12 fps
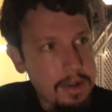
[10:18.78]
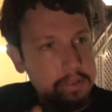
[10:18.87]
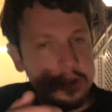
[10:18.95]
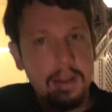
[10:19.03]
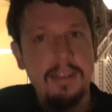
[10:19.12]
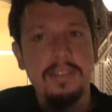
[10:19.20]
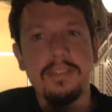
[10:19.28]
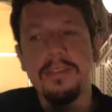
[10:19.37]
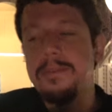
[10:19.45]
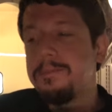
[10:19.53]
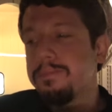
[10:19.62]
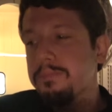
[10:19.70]
metal guns
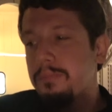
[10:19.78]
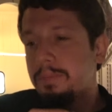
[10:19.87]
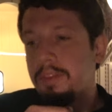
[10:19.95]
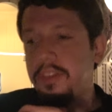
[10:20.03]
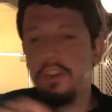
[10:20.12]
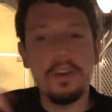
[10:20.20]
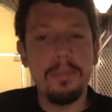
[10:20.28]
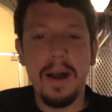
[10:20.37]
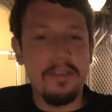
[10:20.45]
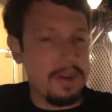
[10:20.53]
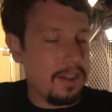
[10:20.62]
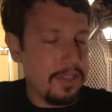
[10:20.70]
that you could
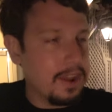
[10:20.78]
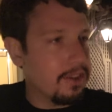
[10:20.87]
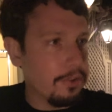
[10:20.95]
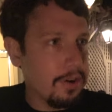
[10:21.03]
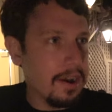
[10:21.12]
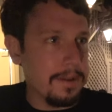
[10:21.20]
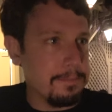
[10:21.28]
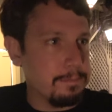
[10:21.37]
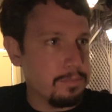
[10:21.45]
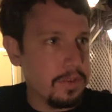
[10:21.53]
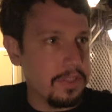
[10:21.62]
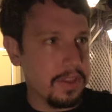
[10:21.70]
buy right at the end of the ride
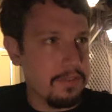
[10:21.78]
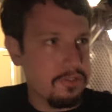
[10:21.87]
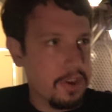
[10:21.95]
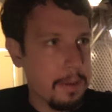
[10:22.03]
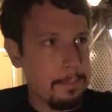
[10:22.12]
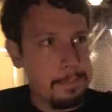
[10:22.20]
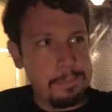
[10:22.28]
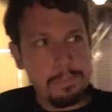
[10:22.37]
in the gift shop.